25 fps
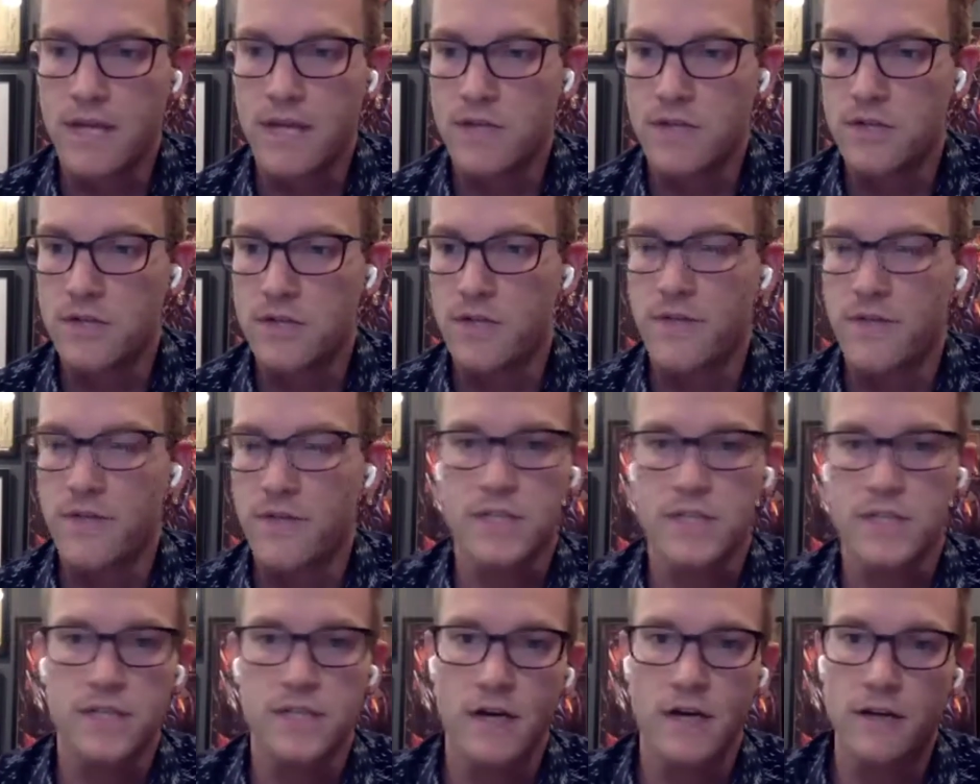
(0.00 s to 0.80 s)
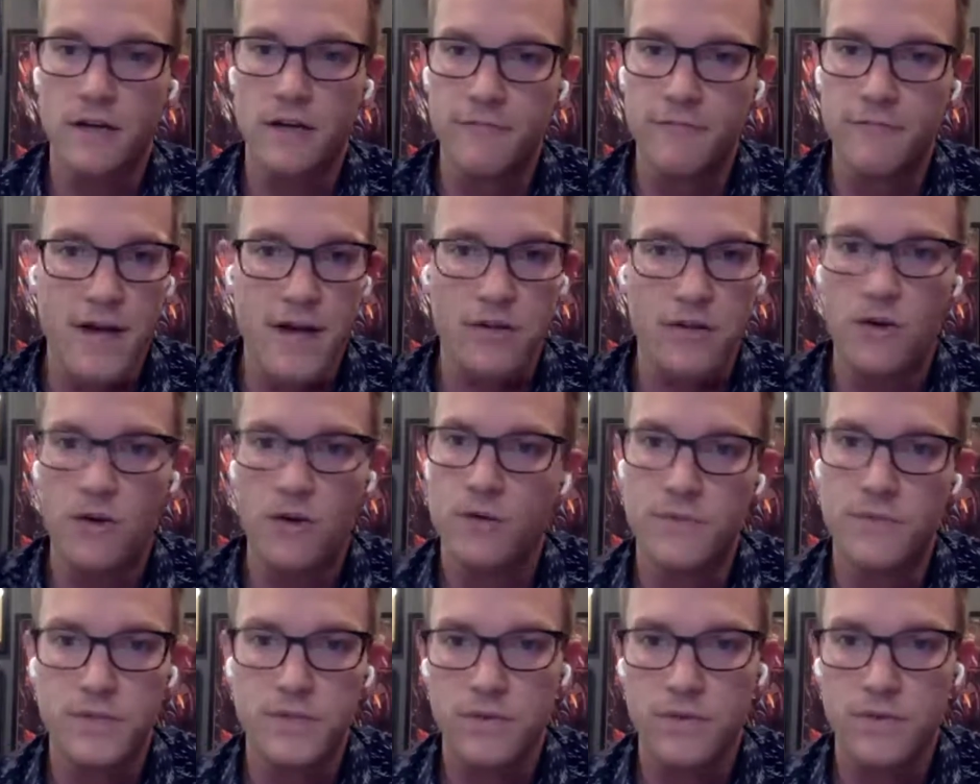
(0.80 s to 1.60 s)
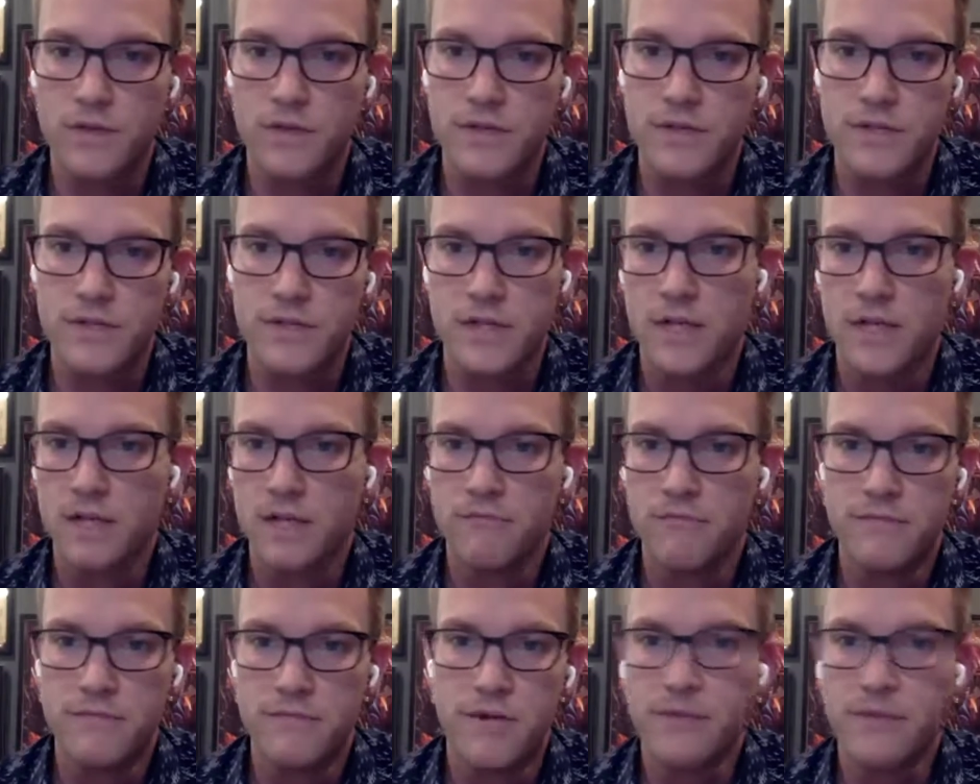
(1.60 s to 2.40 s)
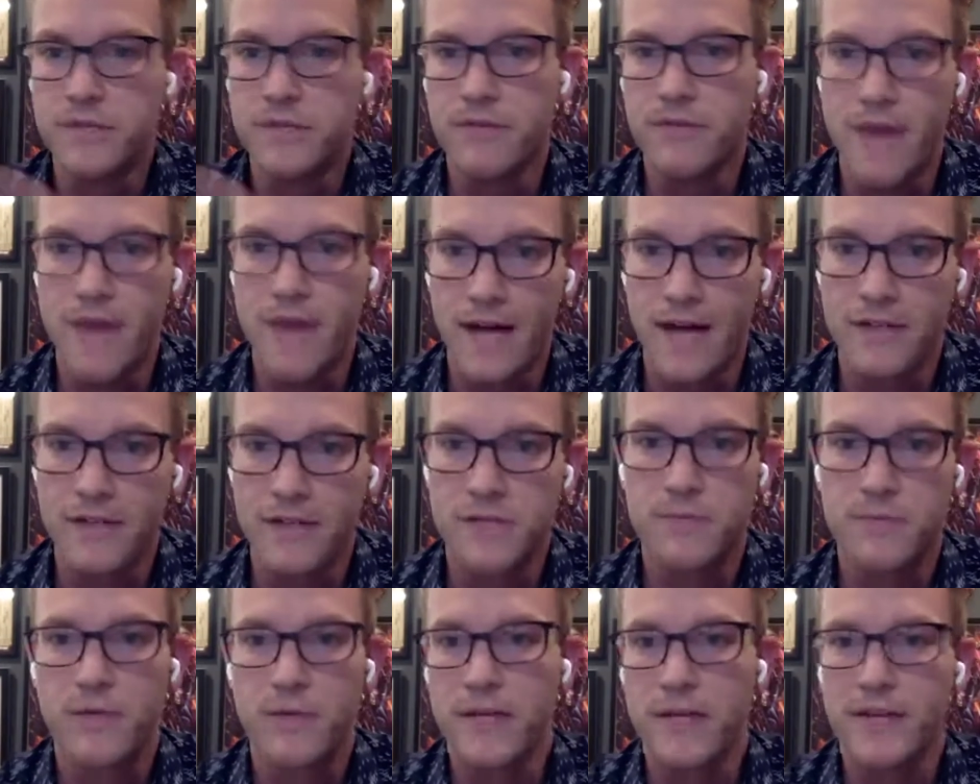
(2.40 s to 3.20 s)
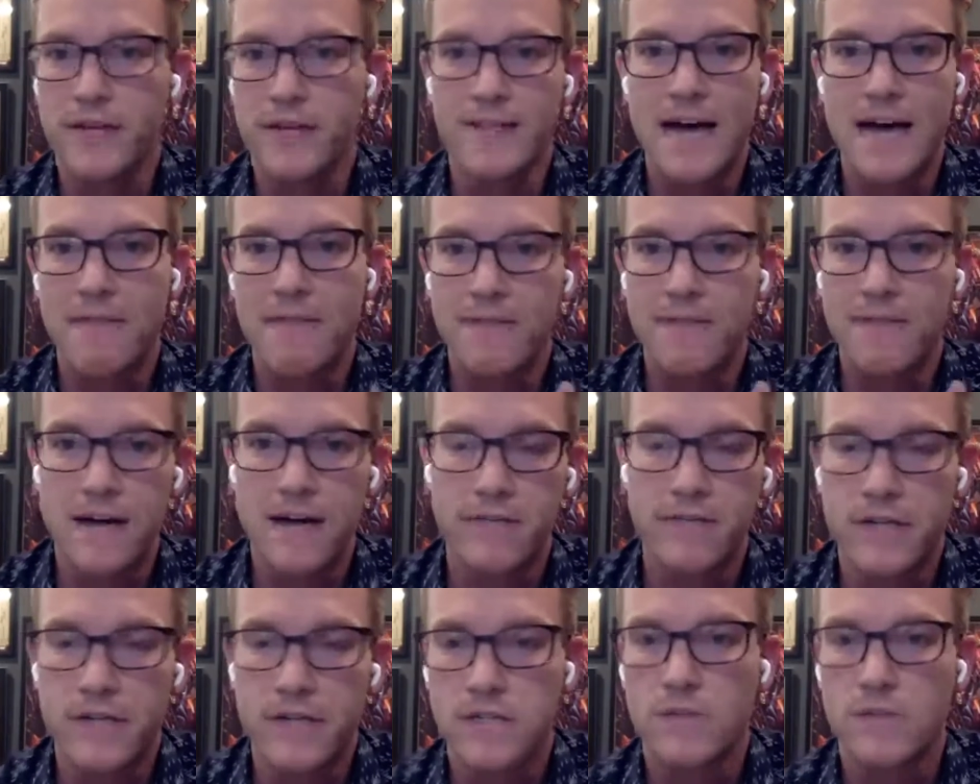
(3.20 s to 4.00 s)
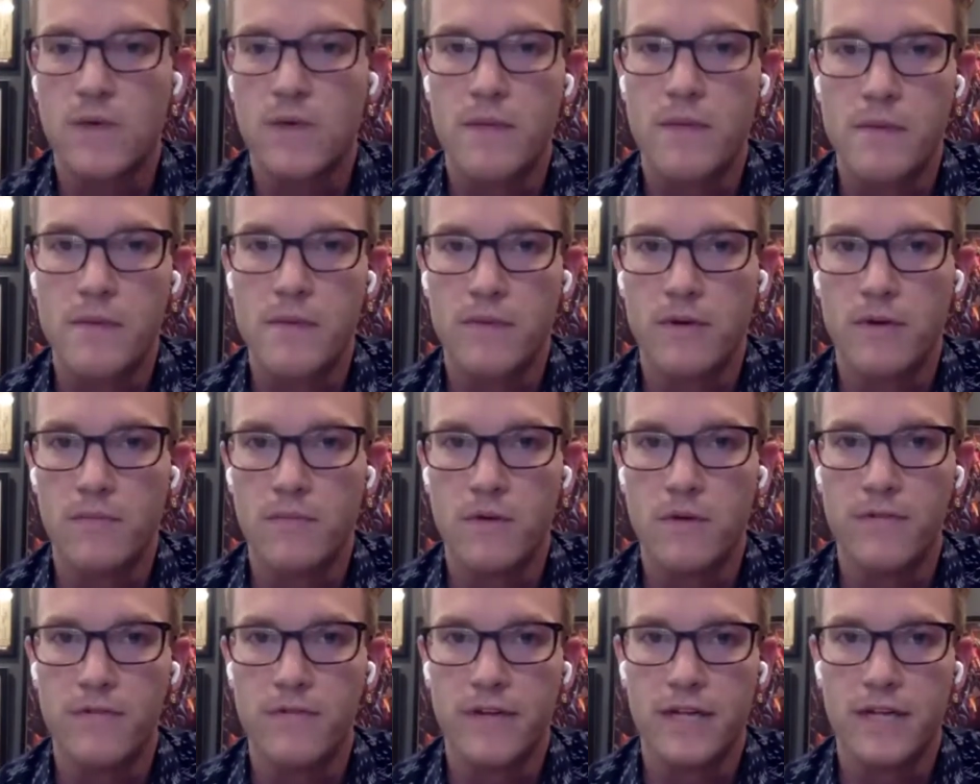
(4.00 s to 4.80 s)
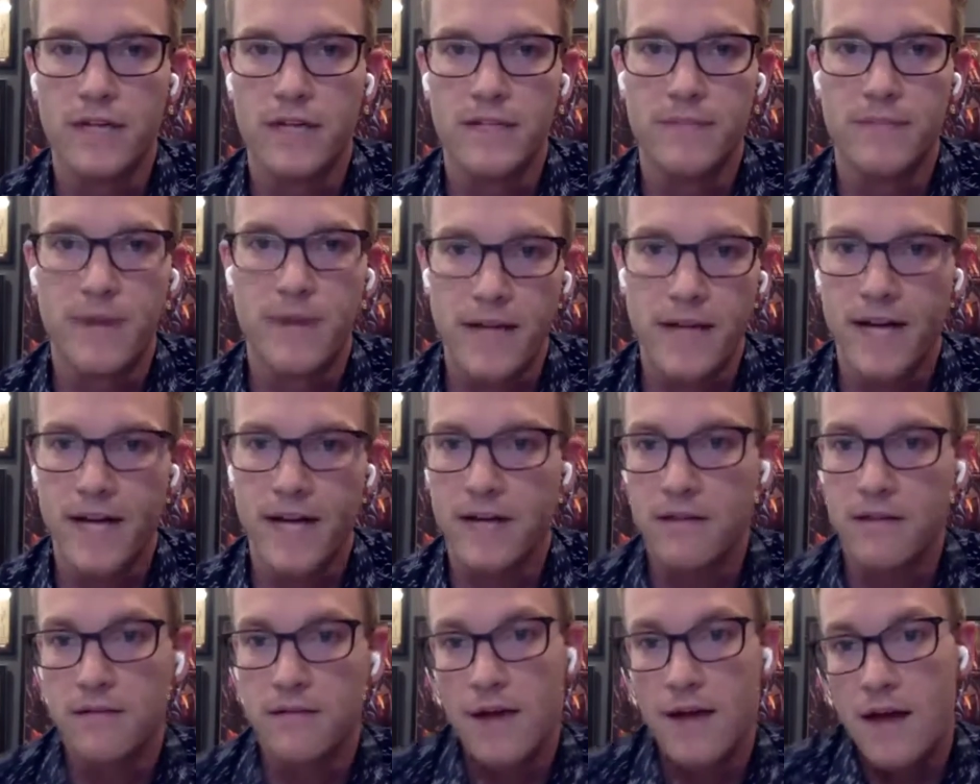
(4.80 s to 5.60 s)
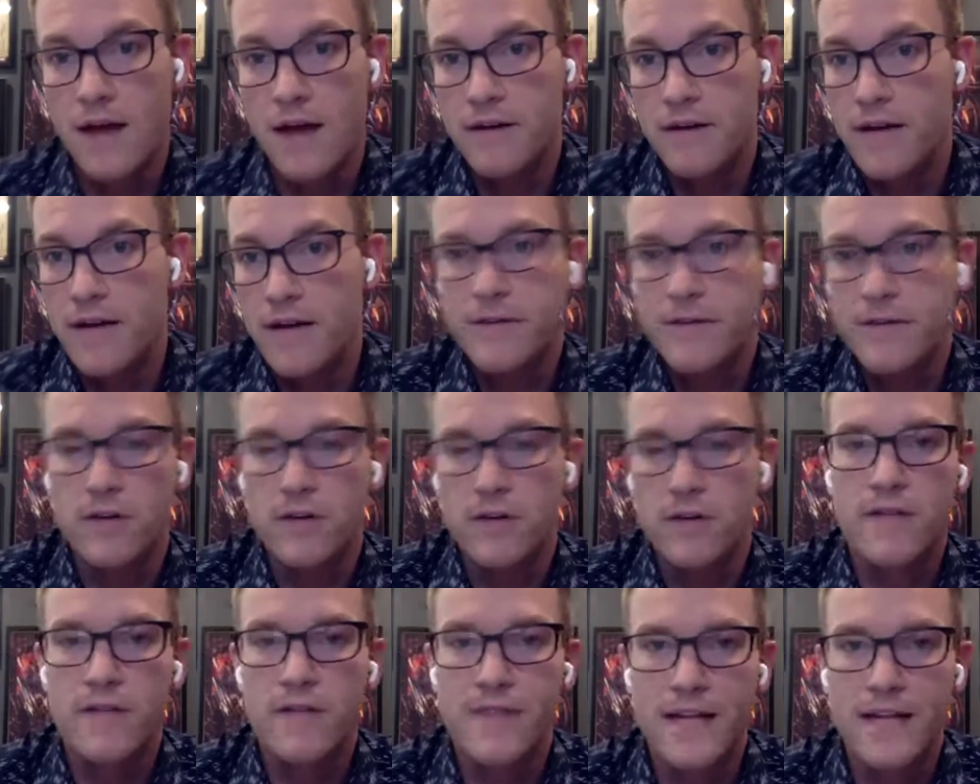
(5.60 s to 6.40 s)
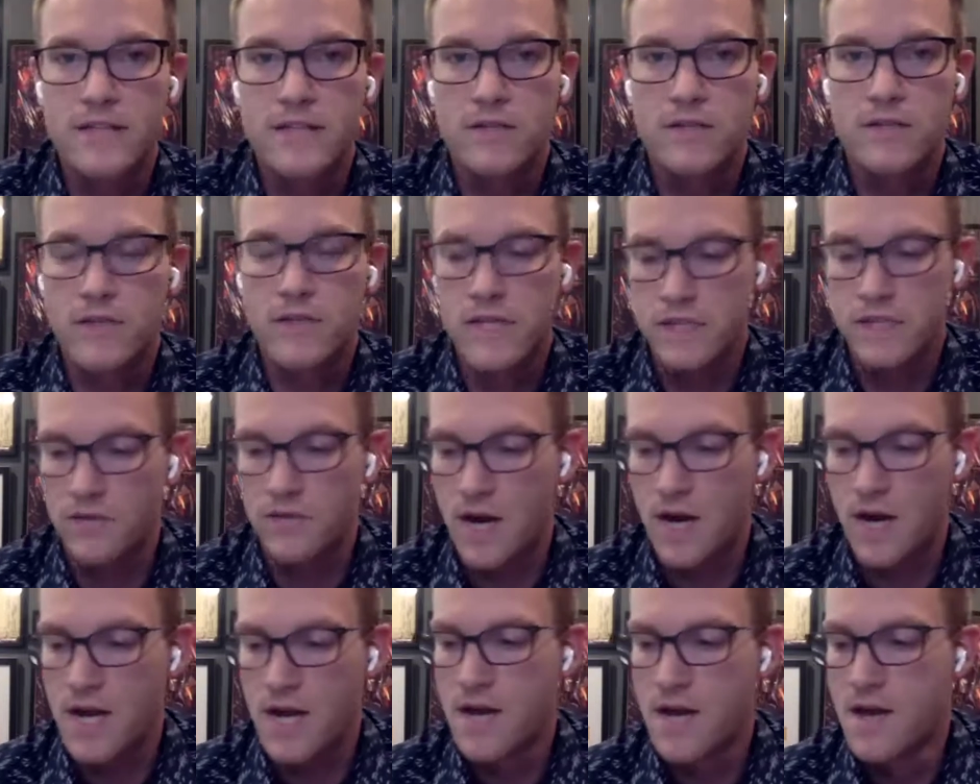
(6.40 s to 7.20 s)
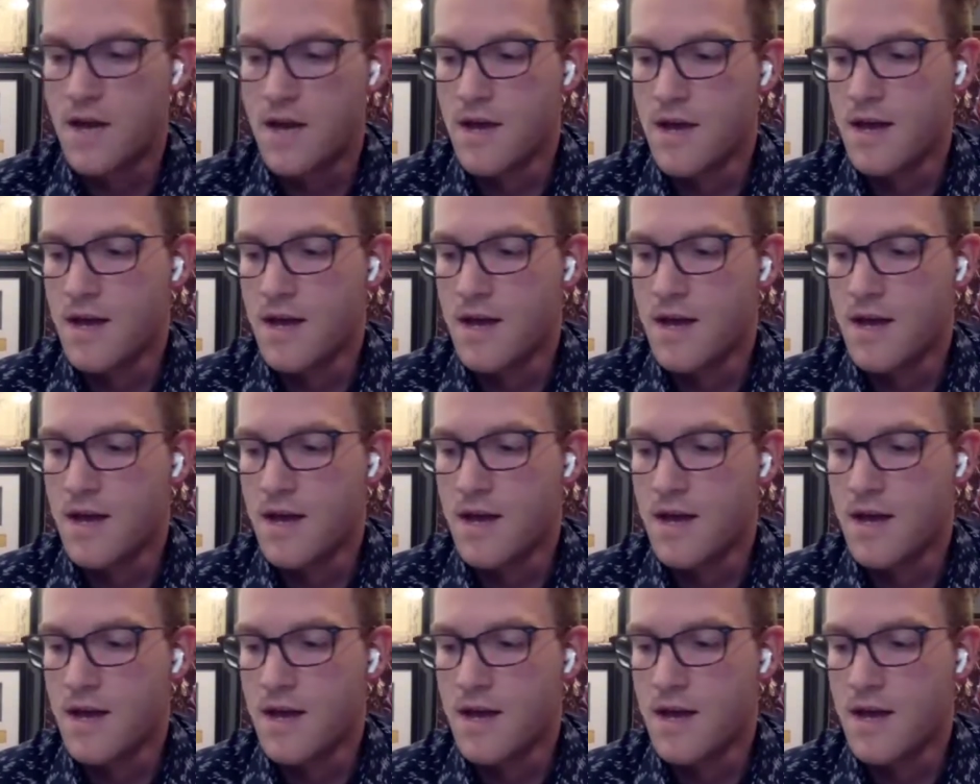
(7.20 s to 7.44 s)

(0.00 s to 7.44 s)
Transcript: And so if there's a ton of model home tours, don't do that. Just put in the top five reasons why people are moving into Buckhead and, and figure out if that's the reason, right?